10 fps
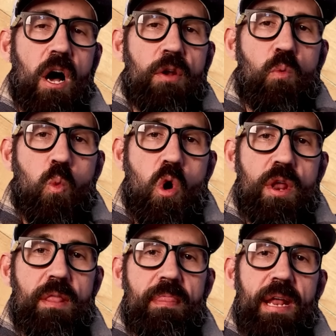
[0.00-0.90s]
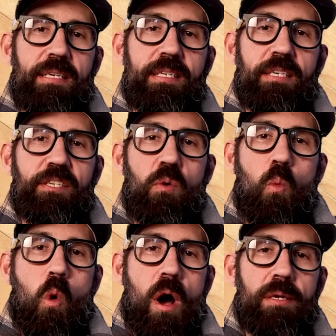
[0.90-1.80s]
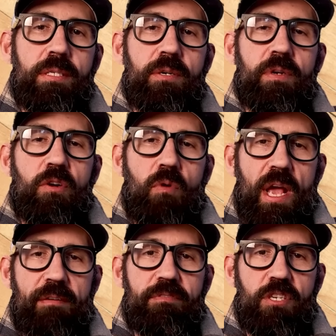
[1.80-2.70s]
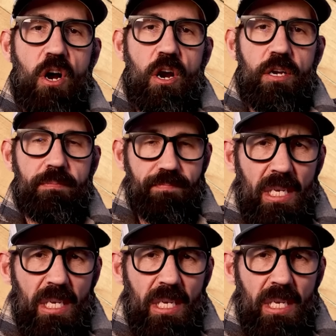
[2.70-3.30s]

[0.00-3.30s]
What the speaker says: on wood that doesn't want to engrave dark.